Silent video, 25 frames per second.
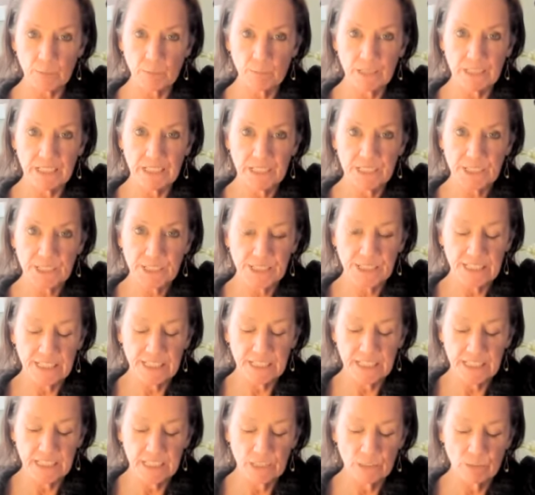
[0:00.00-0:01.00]
but it's
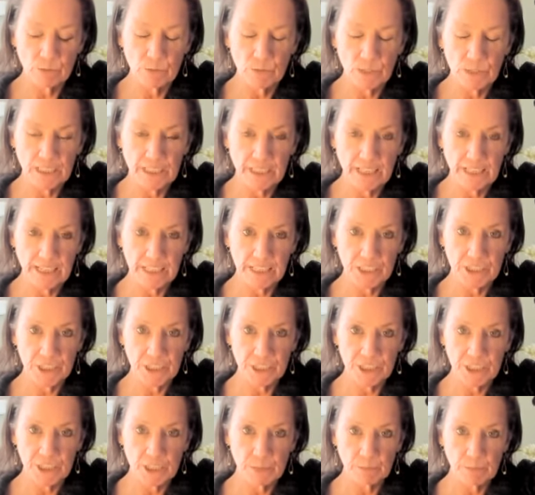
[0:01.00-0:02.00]
in
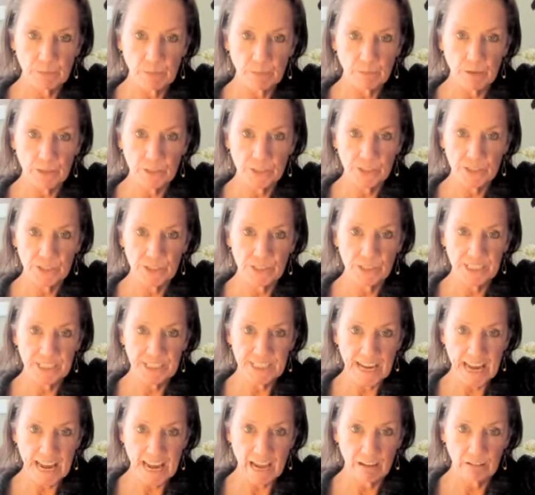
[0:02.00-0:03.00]
relationship to the
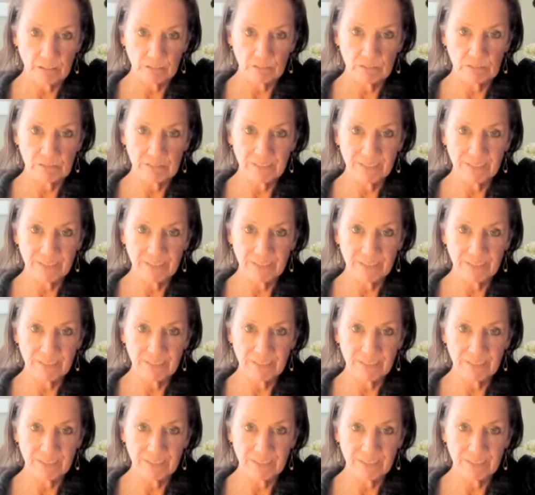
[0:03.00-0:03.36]
down,